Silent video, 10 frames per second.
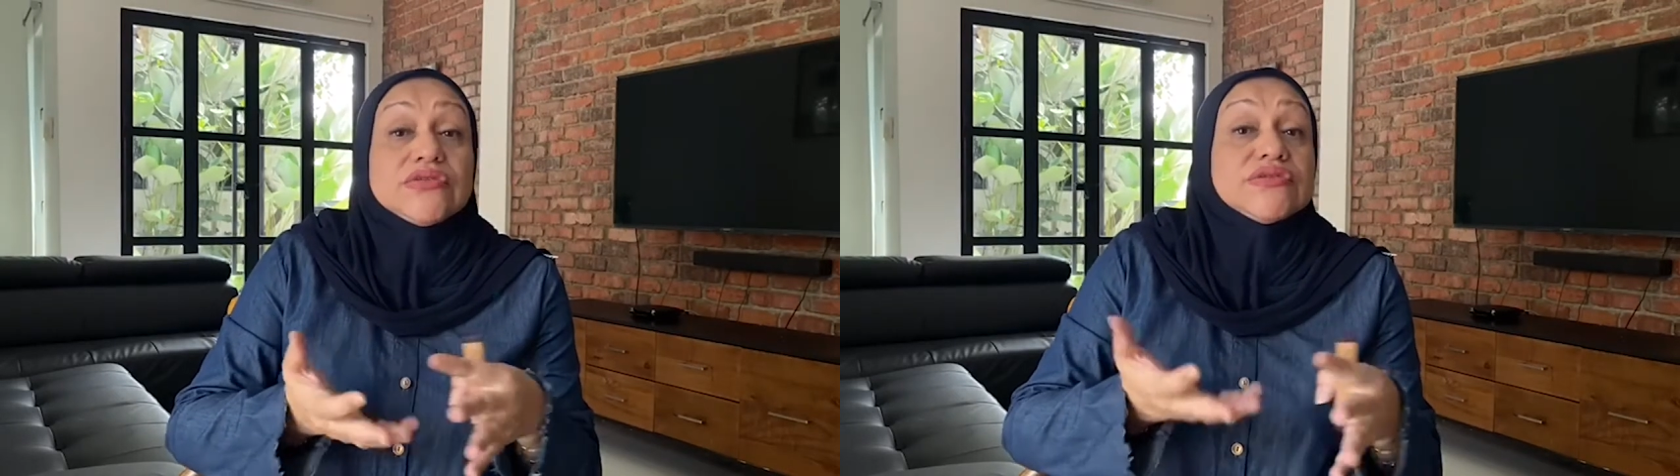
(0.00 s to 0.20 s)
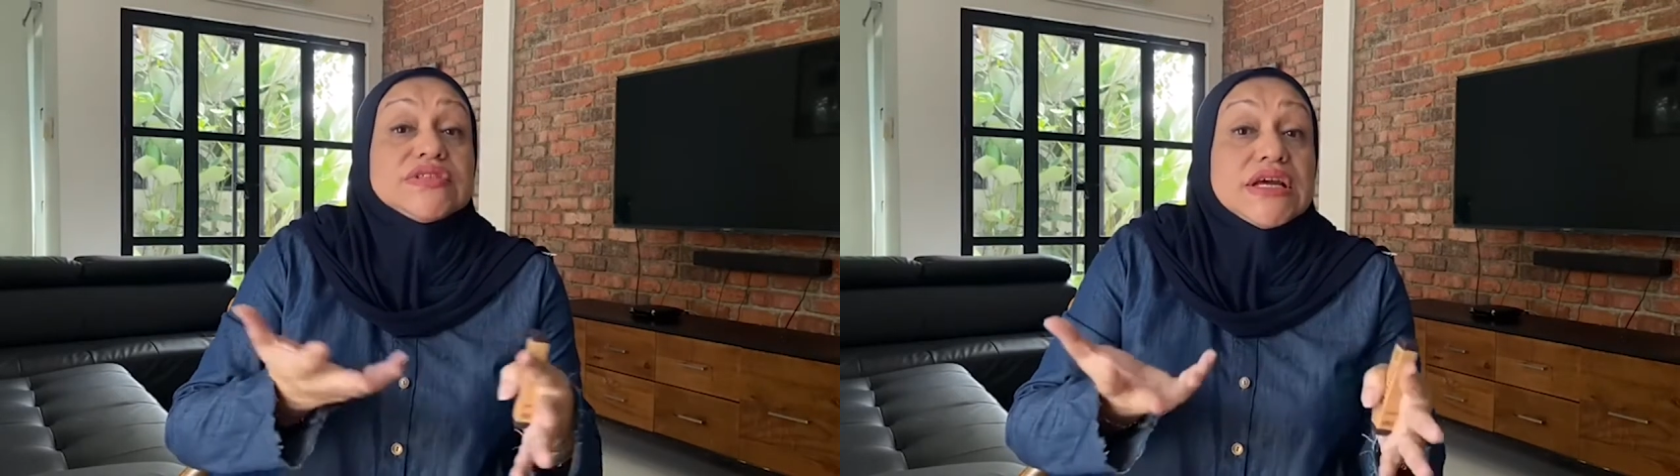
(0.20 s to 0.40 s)

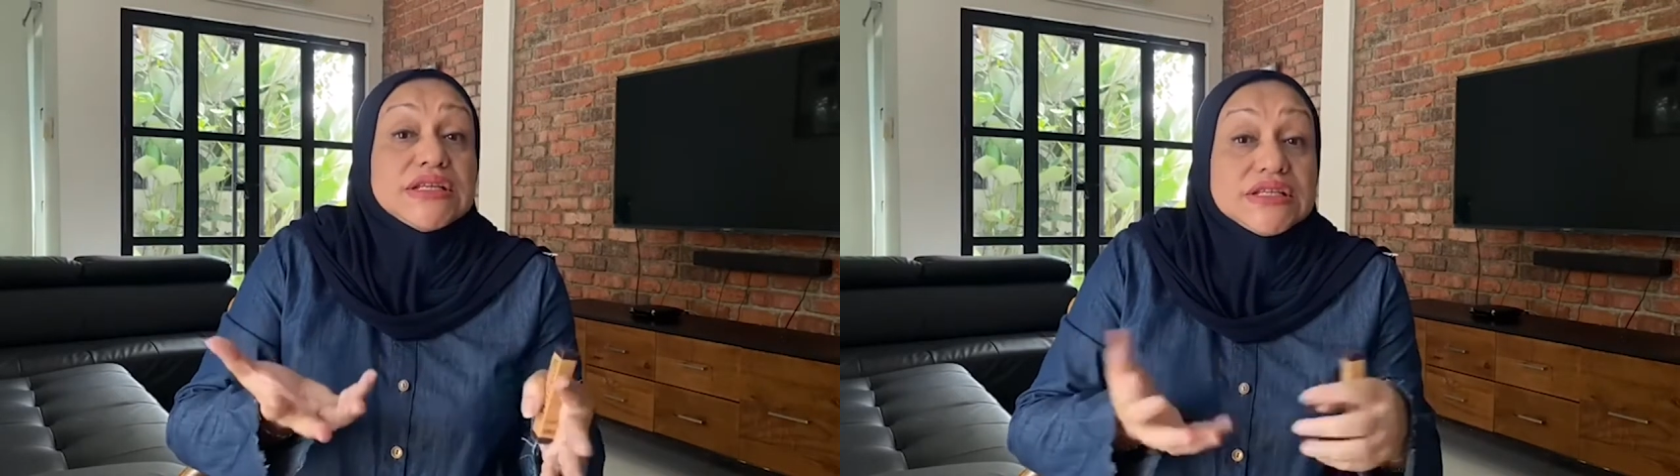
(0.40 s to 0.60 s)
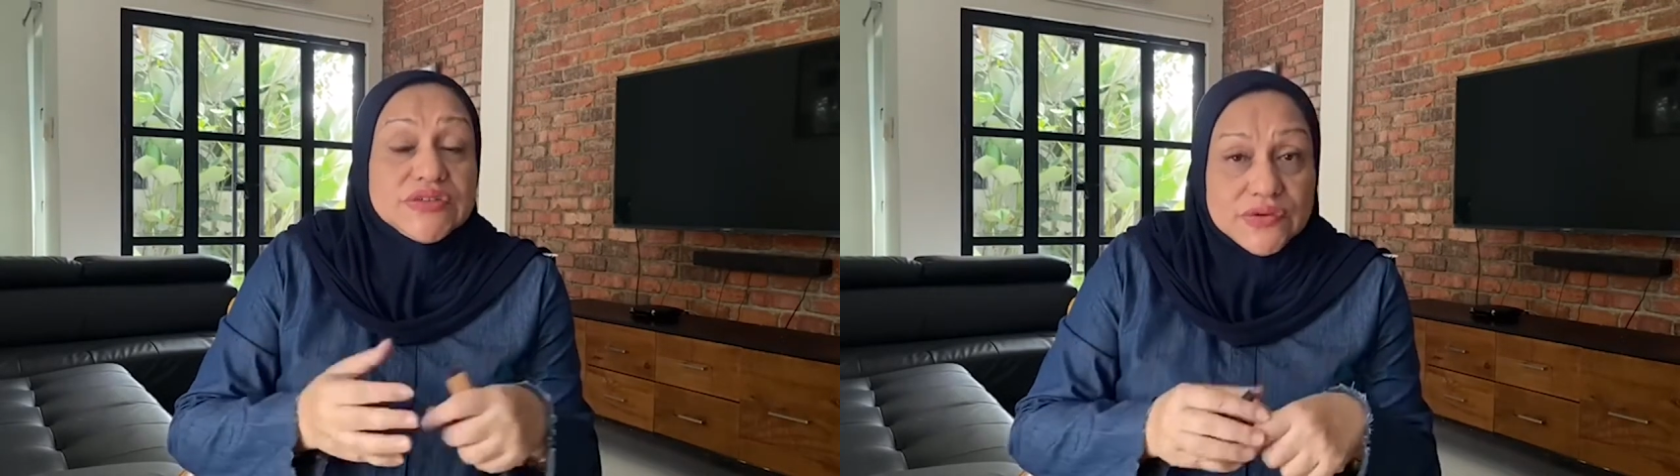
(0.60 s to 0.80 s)

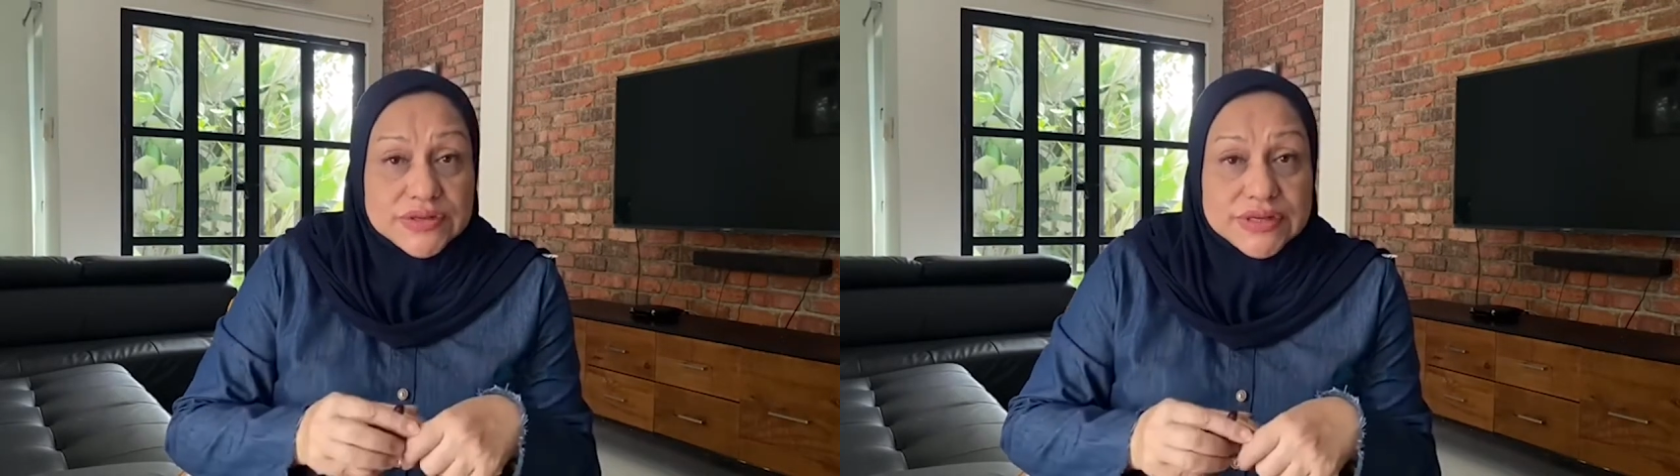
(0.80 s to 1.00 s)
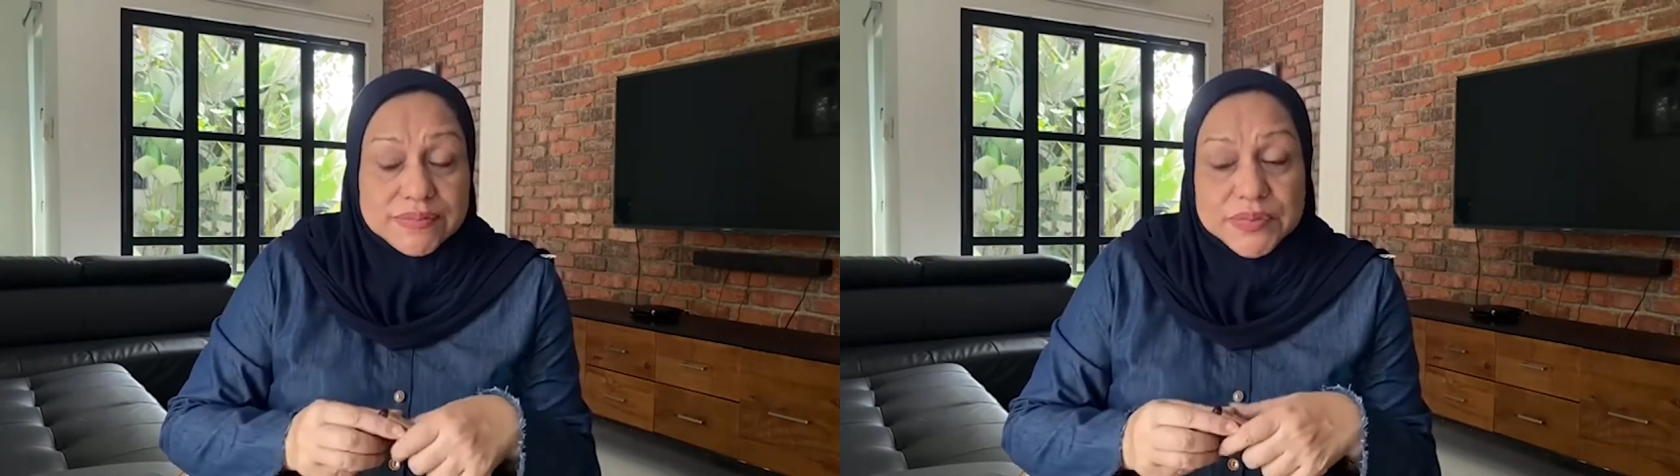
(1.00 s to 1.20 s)
sinus, for
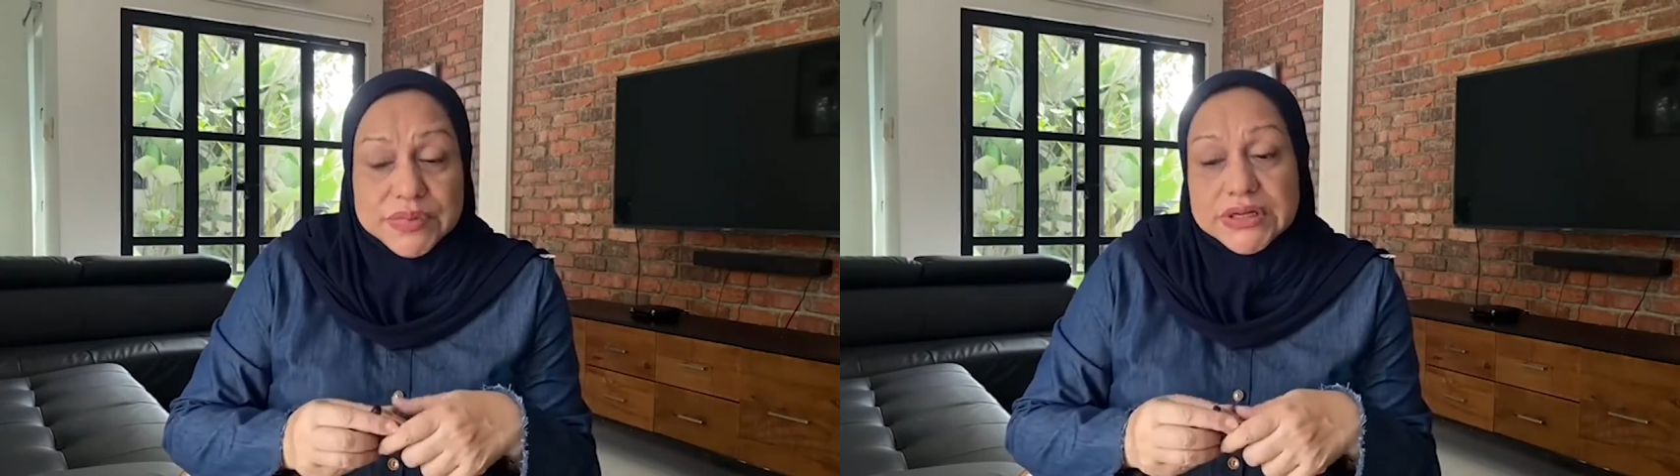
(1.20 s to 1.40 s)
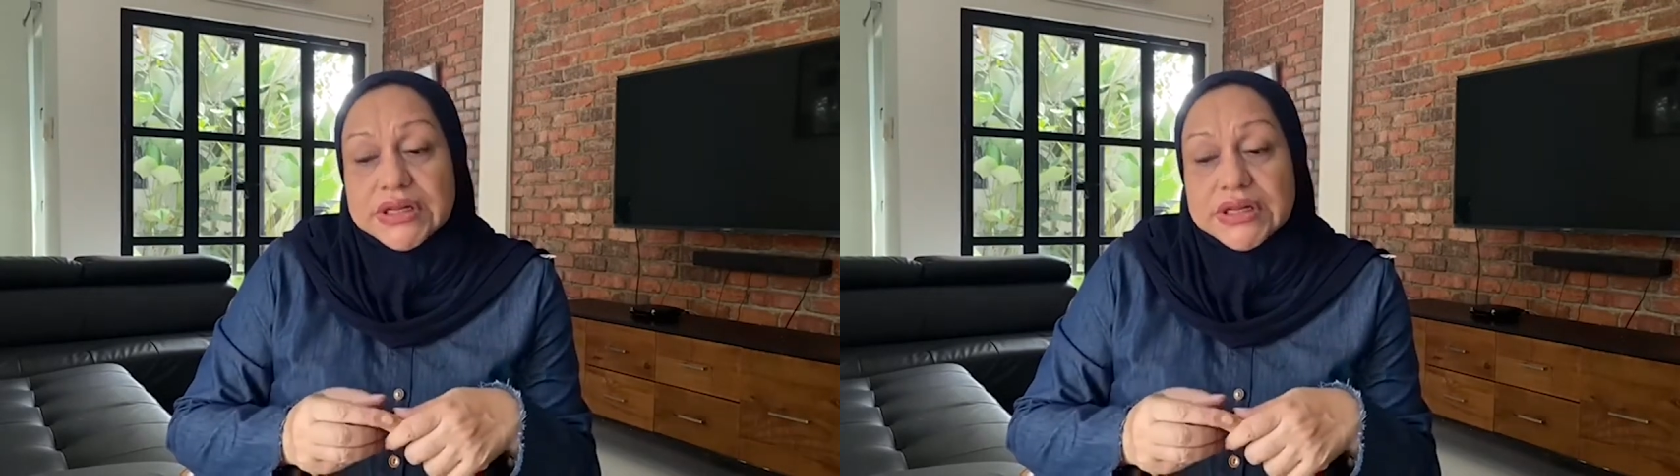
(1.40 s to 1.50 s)
example.